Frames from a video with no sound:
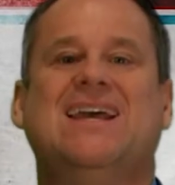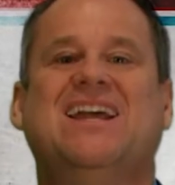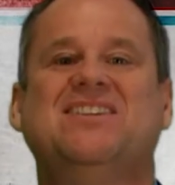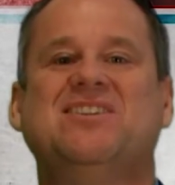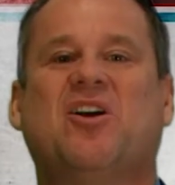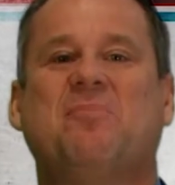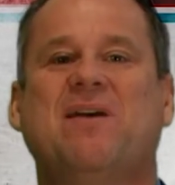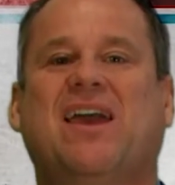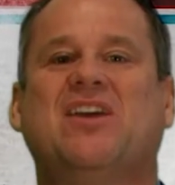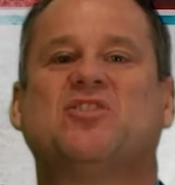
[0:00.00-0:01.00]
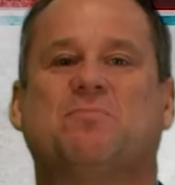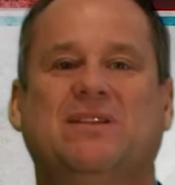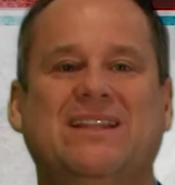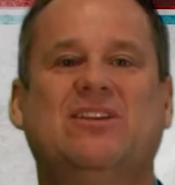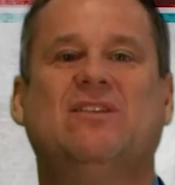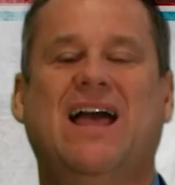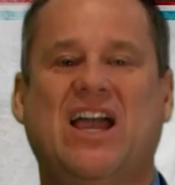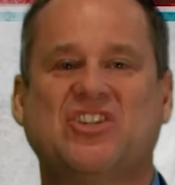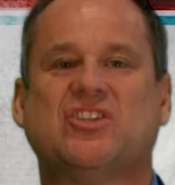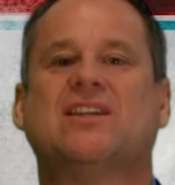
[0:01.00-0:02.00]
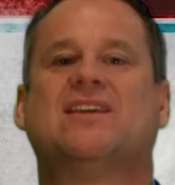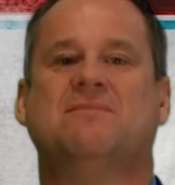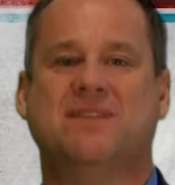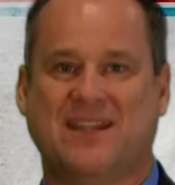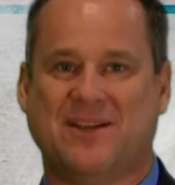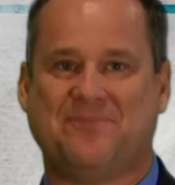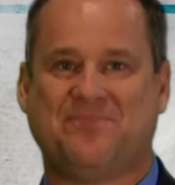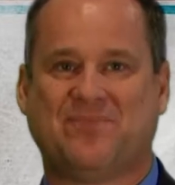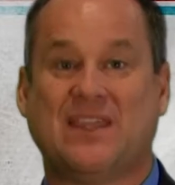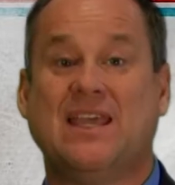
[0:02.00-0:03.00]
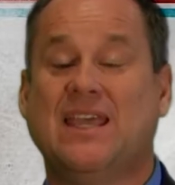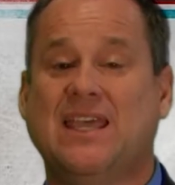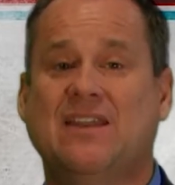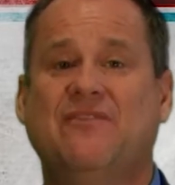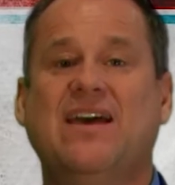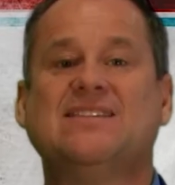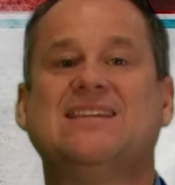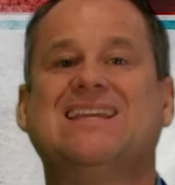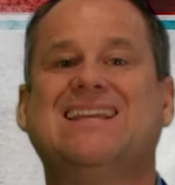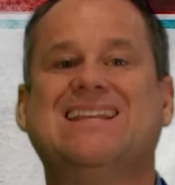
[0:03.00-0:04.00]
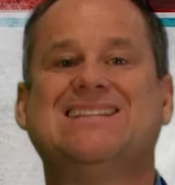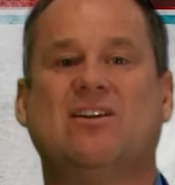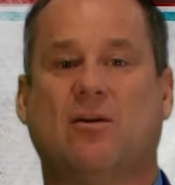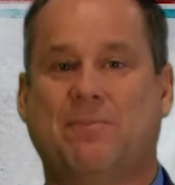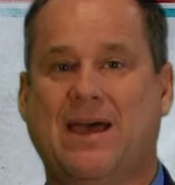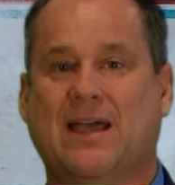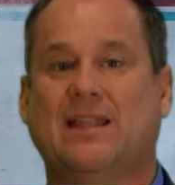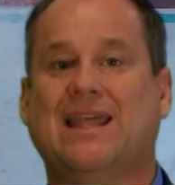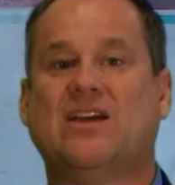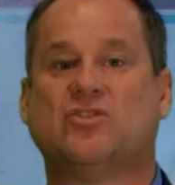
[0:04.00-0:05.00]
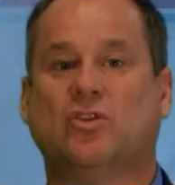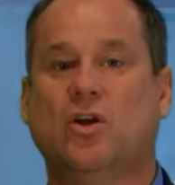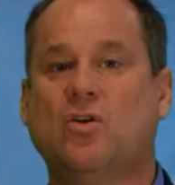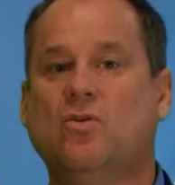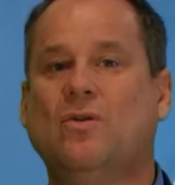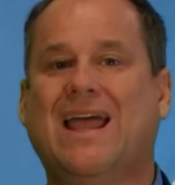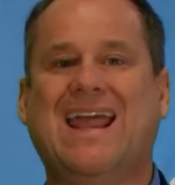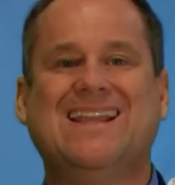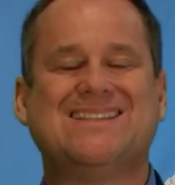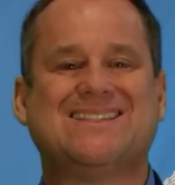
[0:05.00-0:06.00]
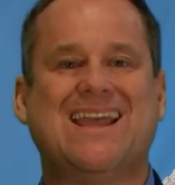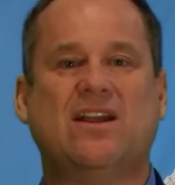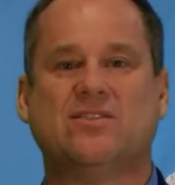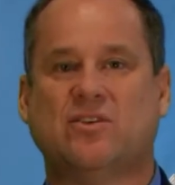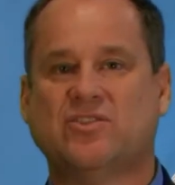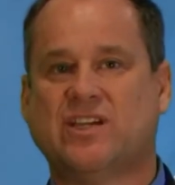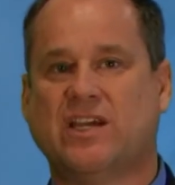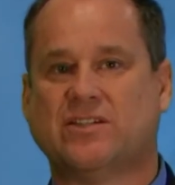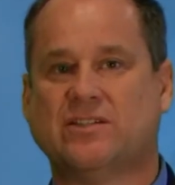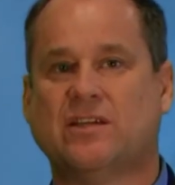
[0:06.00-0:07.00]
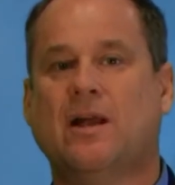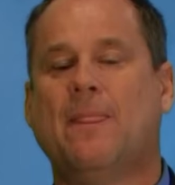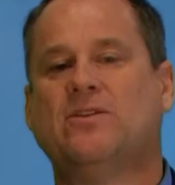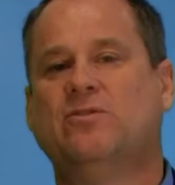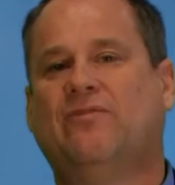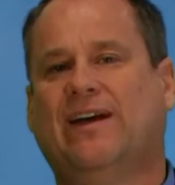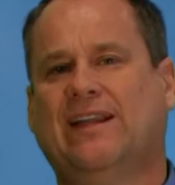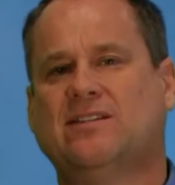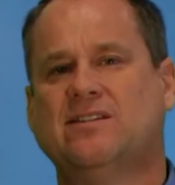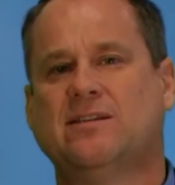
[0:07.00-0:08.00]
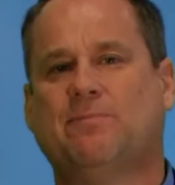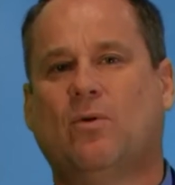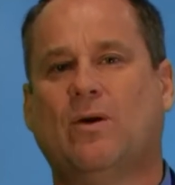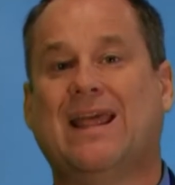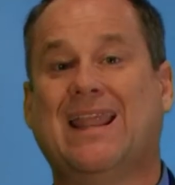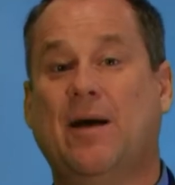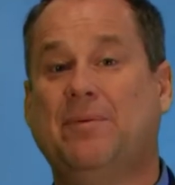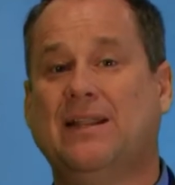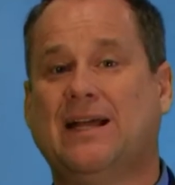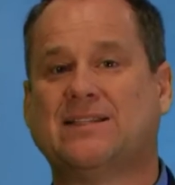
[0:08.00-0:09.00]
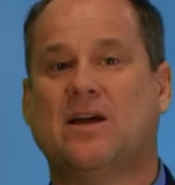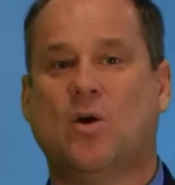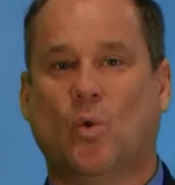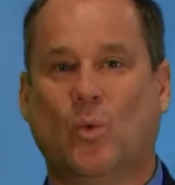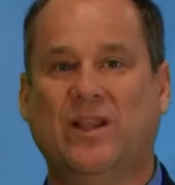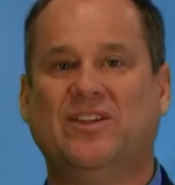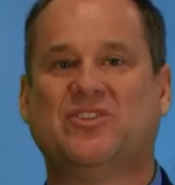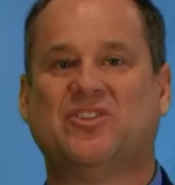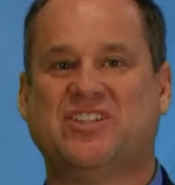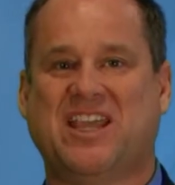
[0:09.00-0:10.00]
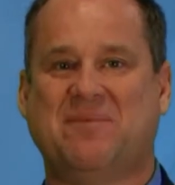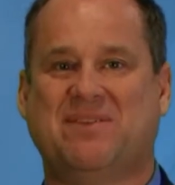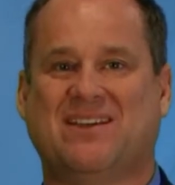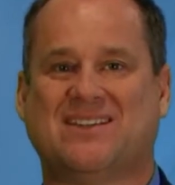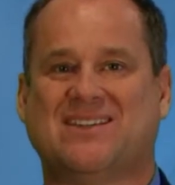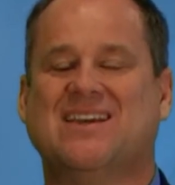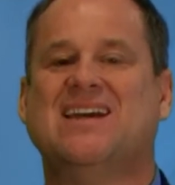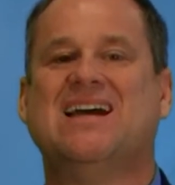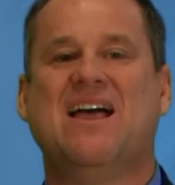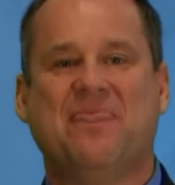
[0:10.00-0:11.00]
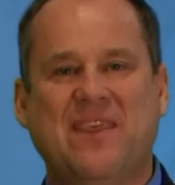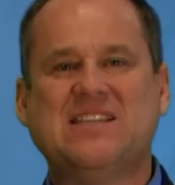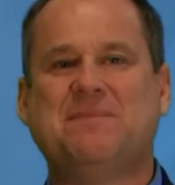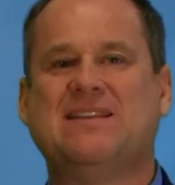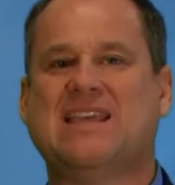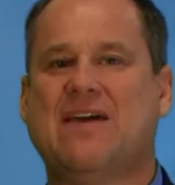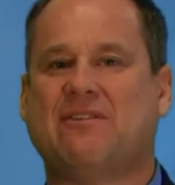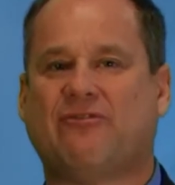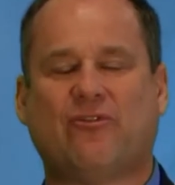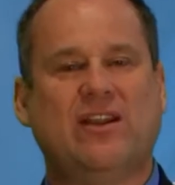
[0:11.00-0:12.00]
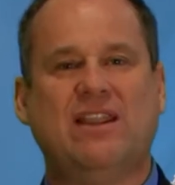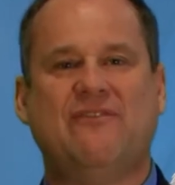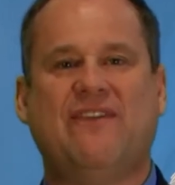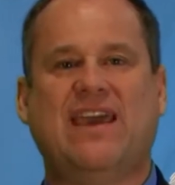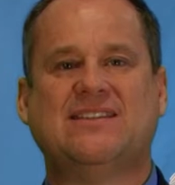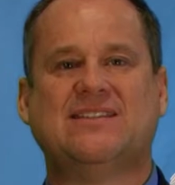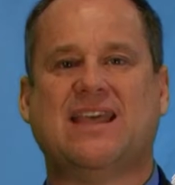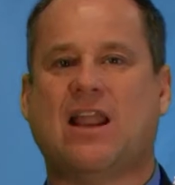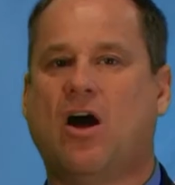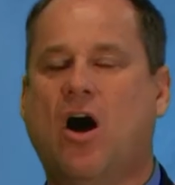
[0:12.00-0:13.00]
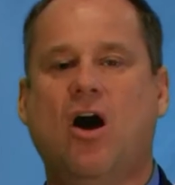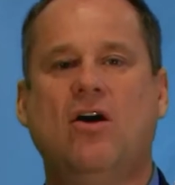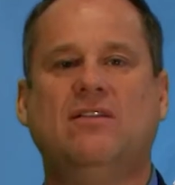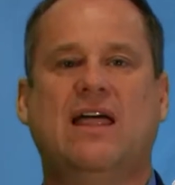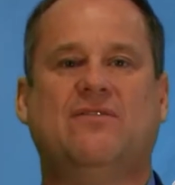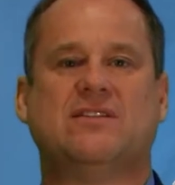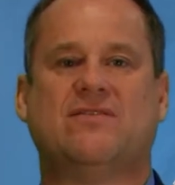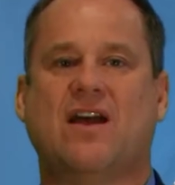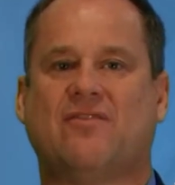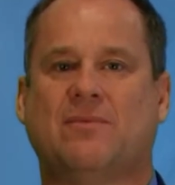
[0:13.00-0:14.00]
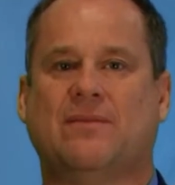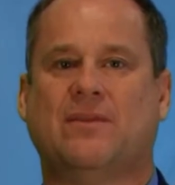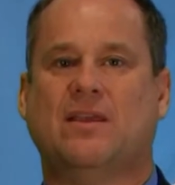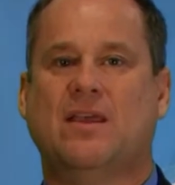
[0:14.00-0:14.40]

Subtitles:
NC RPAC is your political action committee. Investing in NC RPAC allows your local and state associations to financially support and help elect Realtor champions. This means having friendly faces at all levels of government.